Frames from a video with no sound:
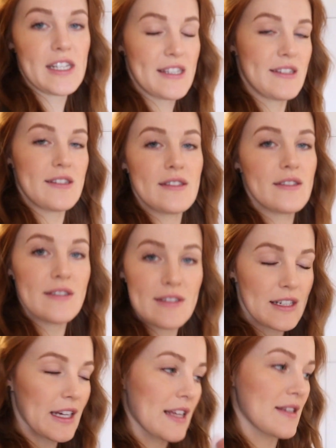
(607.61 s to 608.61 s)
needs
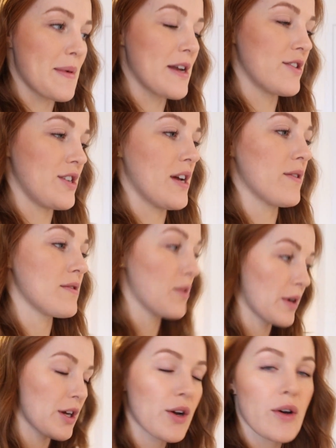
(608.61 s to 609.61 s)
to get some energy out.
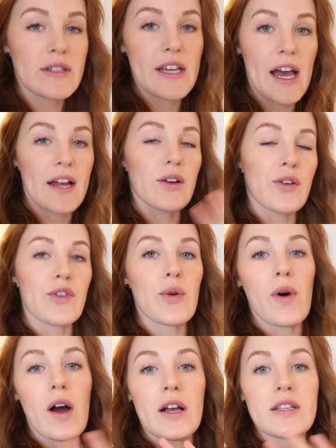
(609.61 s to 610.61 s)
So we're gonna go outside, go for
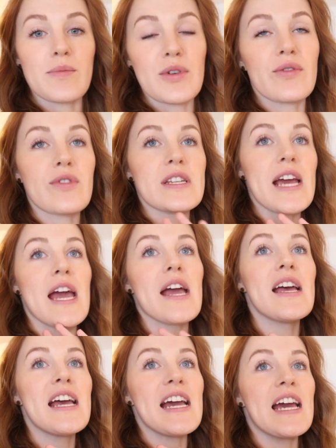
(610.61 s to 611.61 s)
a walk. It's a beautiful
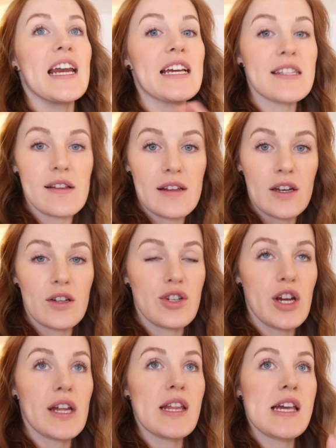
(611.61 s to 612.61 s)
day. It is a little
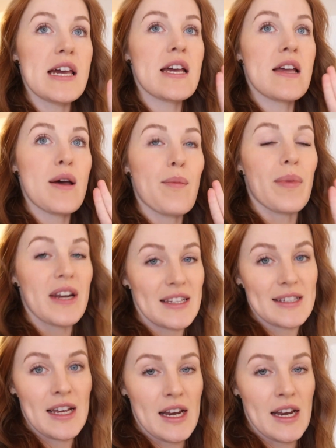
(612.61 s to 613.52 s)
chilly, but it's